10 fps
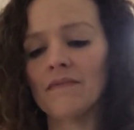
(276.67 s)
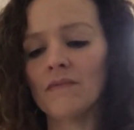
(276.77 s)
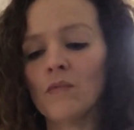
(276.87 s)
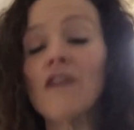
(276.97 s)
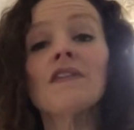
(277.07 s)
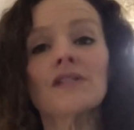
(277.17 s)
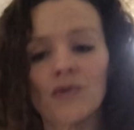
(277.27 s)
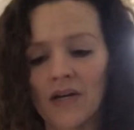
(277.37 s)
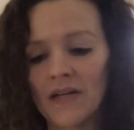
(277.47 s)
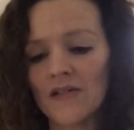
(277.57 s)
roughest
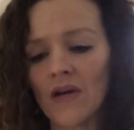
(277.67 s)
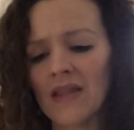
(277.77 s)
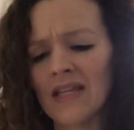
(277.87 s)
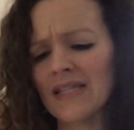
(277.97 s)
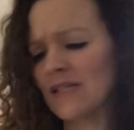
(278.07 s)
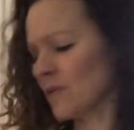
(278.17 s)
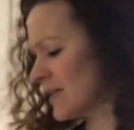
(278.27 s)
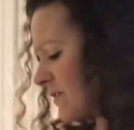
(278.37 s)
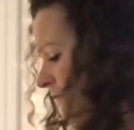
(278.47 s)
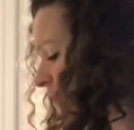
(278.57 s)
grit. So I think this is
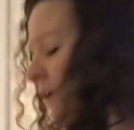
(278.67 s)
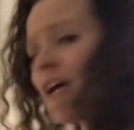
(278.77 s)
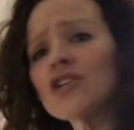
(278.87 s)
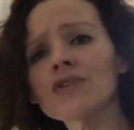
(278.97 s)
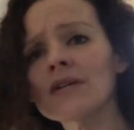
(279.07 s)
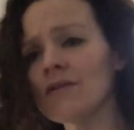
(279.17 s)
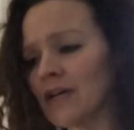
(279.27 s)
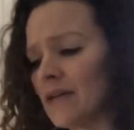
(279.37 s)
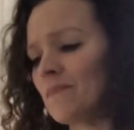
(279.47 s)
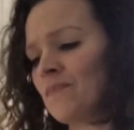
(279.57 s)
400
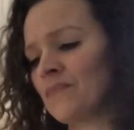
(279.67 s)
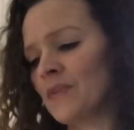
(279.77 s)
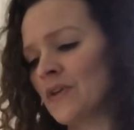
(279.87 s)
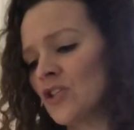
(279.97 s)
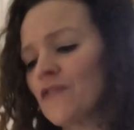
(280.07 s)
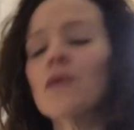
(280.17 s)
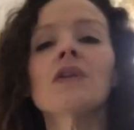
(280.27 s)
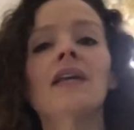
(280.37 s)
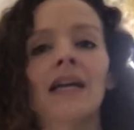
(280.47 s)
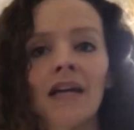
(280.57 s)
grit. So if you were
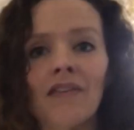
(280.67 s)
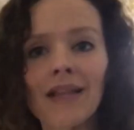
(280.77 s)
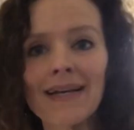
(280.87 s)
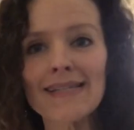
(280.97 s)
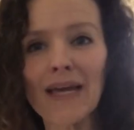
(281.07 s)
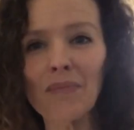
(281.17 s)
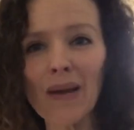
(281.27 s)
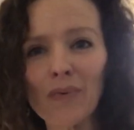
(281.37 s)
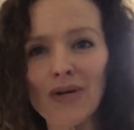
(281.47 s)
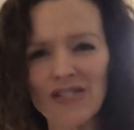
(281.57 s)
thinking of it like
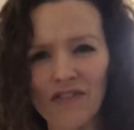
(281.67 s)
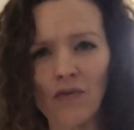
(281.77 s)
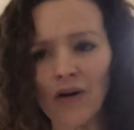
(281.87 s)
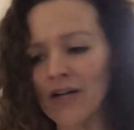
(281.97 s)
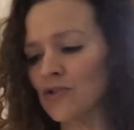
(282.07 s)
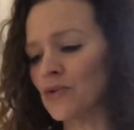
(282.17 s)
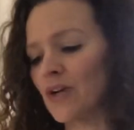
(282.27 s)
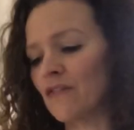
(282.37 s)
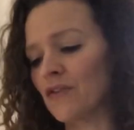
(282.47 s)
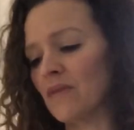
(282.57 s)
sandpaper, it's a 400 grit
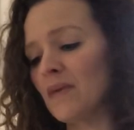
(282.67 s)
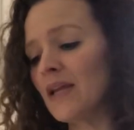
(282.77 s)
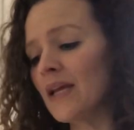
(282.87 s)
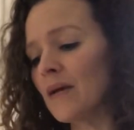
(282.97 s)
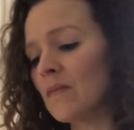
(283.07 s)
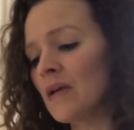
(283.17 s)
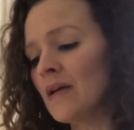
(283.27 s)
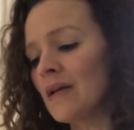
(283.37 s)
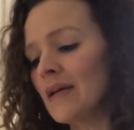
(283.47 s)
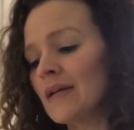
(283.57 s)
for the medium,
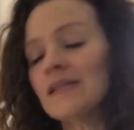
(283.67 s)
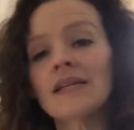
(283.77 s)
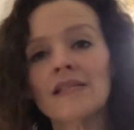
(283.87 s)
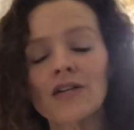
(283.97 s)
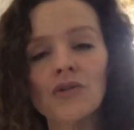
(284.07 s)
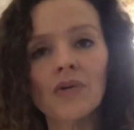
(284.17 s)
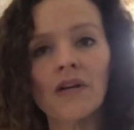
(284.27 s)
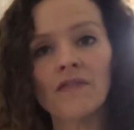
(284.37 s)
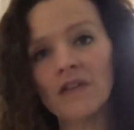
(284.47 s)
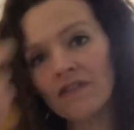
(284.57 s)
600 grit
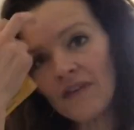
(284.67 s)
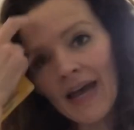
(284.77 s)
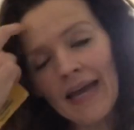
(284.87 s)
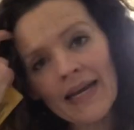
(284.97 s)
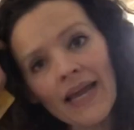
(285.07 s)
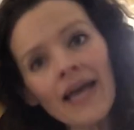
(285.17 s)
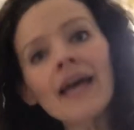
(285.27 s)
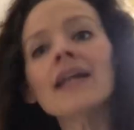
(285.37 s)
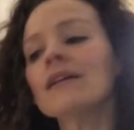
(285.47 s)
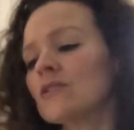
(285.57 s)
for the fine,
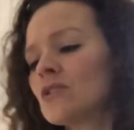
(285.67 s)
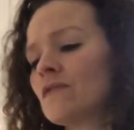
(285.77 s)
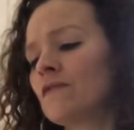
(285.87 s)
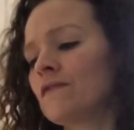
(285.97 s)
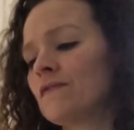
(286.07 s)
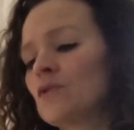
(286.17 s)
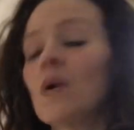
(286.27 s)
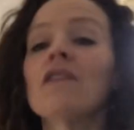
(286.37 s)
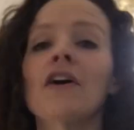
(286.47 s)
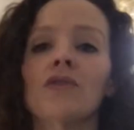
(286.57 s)
and a
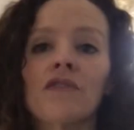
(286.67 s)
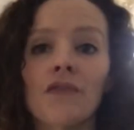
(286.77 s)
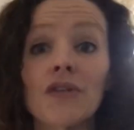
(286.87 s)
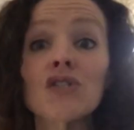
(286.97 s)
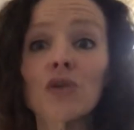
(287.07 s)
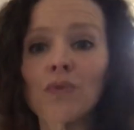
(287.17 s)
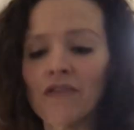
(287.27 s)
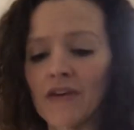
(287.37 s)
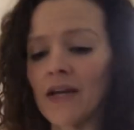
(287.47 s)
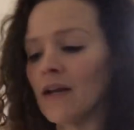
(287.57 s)
1200 for the super
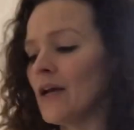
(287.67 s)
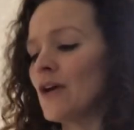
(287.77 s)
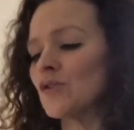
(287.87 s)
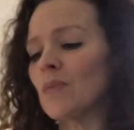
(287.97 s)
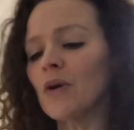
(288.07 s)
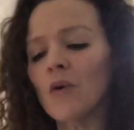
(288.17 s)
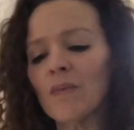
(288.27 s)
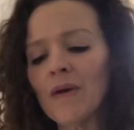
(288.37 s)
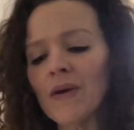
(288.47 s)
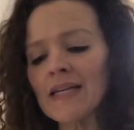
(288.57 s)
fine. So I'm going to work
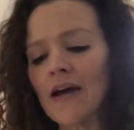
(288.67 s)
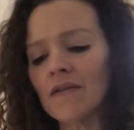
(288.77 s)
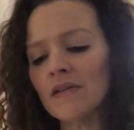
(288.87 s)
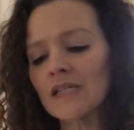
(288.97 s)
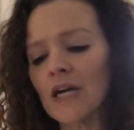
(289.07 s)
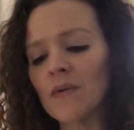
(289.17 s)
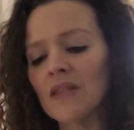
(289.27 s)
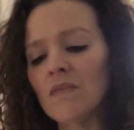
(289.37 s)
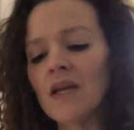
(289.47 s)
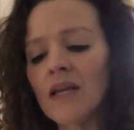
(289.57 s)
my way down, start with the
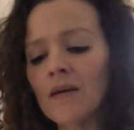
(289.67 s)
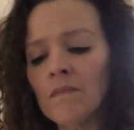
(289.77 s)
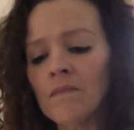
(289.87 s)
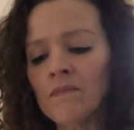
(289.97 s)
medium,